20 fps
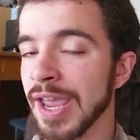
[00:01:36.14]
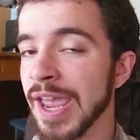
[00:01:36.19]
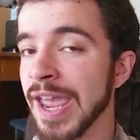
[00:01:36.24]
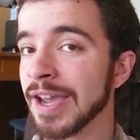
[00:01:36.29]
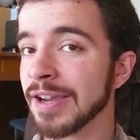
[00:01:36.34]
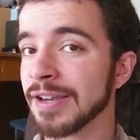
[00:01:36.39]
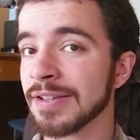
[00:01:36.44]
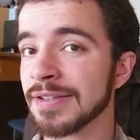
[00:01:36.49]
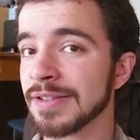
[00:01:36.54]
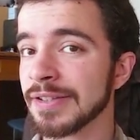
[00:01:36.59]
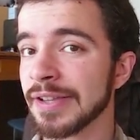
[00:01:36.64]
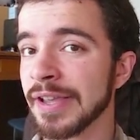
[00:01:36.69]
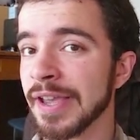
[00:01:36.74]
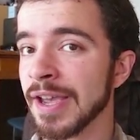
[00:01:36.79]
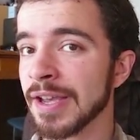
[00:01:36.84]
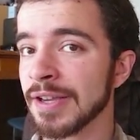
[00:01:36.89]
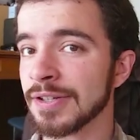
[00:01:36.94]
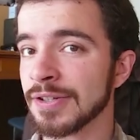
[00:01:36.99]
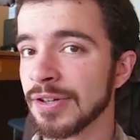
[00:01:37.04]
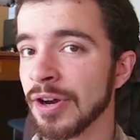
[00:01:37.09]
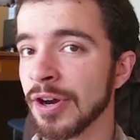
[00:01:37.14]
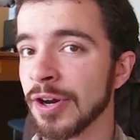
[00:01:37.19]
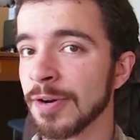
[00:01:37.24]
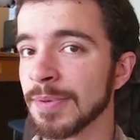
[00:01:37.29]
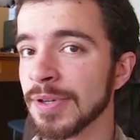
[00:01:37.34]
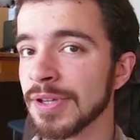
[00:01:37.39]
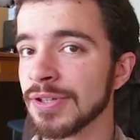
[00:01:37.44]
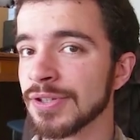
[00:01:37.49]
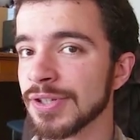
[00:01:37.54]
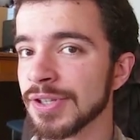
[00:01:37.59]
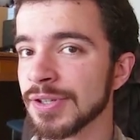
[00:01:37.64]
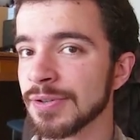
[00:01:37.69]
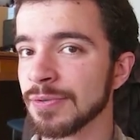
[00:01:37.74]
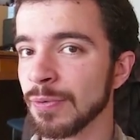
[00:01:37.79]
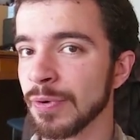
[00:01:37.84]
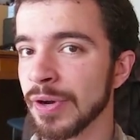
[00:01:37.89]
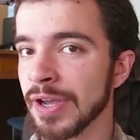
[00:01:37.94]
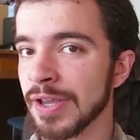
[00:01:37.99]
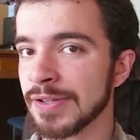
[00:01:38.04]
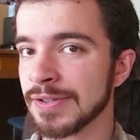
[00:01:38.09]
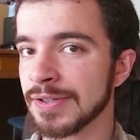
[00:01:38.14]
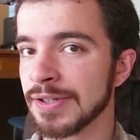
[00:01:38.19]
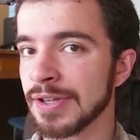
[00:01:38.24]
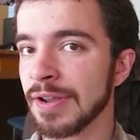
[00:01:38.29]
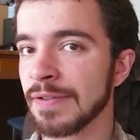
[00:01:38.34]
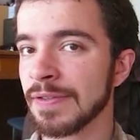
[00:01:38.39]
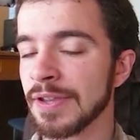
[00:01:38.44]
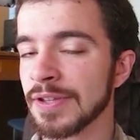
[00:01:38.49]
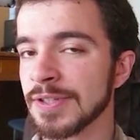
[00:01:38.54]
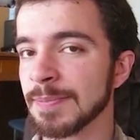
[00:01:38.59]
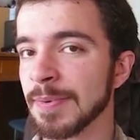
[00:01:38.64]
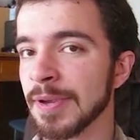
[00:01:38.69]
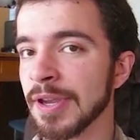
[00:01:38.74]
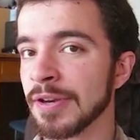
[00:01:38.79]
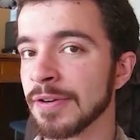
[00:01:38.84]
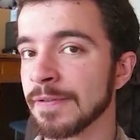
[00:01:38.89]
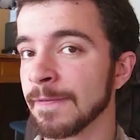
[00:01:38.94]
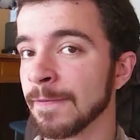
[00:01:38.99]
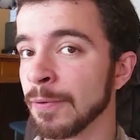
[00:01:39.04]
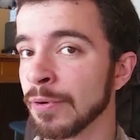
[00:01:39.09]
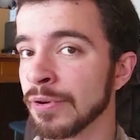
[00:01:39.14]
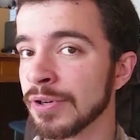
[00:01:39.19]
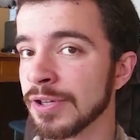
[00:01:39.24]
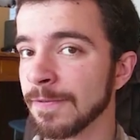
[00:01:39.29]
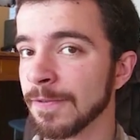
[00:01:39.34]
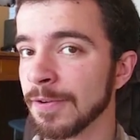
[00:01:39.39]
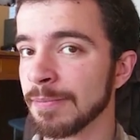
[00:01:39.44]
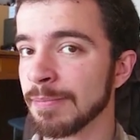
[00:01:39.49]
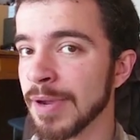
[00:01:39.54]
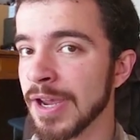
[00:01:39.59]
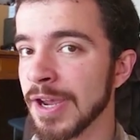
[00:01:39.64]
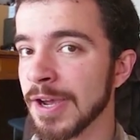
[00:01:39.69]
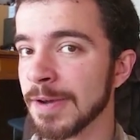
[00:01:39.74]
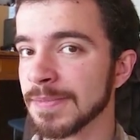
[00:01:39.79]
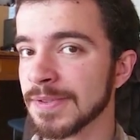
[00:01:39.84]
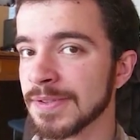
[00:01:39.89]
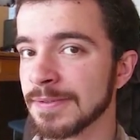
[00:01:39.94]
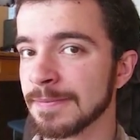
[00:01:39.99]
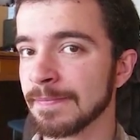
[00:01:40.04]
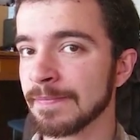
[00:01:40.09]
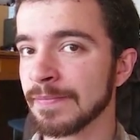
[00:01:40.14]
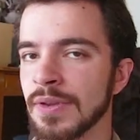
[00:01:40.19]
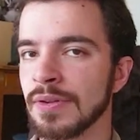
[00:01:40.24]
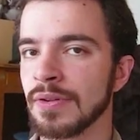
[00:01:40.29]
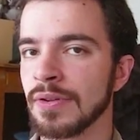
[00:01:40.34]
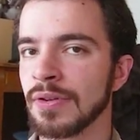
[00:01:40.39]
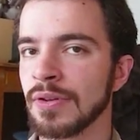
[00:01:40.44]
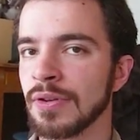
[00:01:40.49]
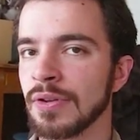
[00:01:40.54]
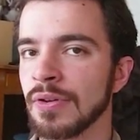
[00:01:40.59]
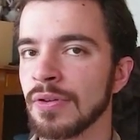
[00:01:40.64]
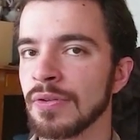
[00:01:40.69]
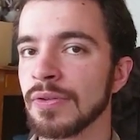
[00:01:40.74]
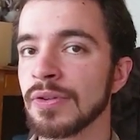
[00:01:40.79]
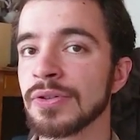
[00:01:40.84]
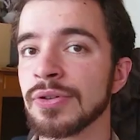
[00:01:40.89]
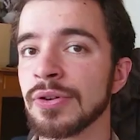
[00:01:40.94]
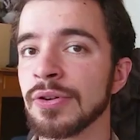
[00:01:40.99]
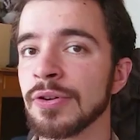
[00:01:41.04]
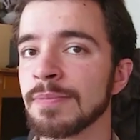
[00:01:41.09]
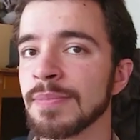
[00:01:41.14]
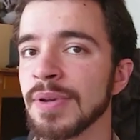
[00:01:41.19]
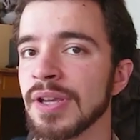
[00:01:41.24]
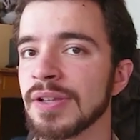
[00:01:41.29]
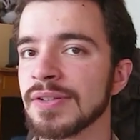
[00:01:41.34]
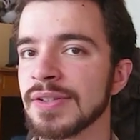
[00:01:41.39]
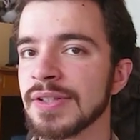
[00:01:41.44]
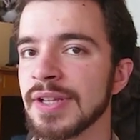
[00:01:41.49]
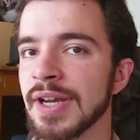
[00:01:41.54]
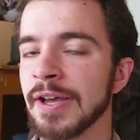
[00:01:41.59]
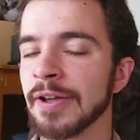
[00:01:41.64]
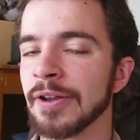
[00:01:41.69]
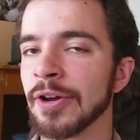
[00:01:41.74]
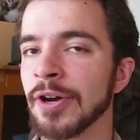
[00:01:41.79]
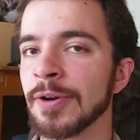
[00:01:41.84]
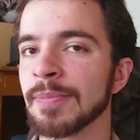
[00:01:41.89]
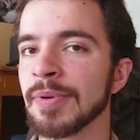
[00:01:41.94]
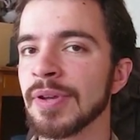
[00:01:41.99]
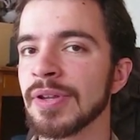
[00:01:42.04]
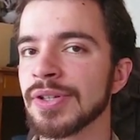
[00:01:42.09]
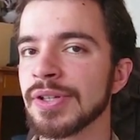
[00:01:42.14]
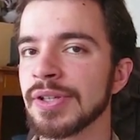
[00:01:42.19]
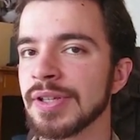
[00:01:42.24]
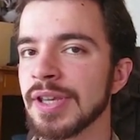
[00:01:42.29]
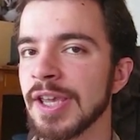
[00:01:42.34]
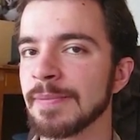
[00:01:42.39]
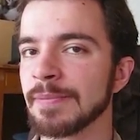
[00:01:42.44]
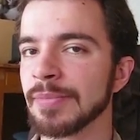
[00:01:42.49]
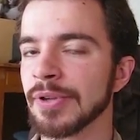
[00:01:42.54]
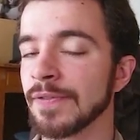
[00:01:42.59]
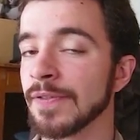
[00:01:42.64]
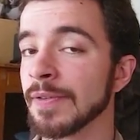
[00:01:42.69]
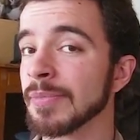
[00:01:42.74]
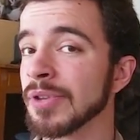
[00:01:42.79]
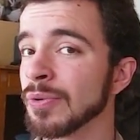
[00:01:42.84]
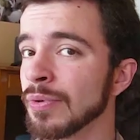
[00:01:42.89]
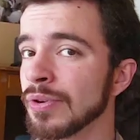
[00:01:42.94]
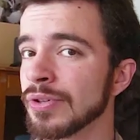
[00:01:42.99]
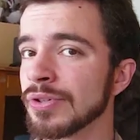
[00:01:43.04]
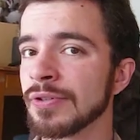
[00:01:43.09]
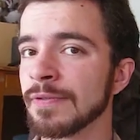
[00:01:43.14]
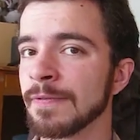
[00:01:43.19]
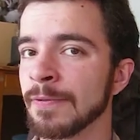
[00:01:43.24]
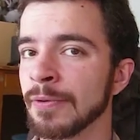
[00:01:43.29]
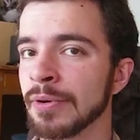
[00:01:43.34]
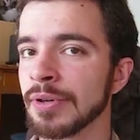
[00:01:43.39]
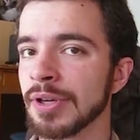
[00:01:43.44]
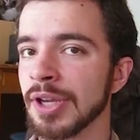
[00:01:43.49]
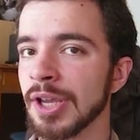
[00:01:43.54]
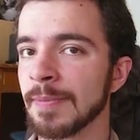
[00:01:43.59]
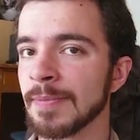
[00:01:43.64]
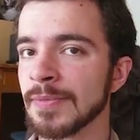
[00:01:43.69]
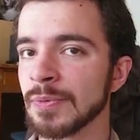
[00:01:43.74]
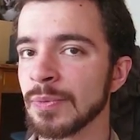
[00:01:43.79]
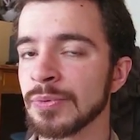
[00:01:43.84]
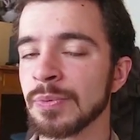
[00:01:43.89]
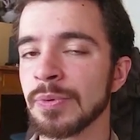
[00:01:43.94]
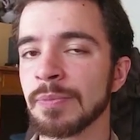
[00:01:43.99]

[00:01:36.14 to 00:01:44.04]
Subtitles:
hack-and-slash RPG quest that spanned 4 different maps. The turn-based style RPG gameplay from the original 4 games was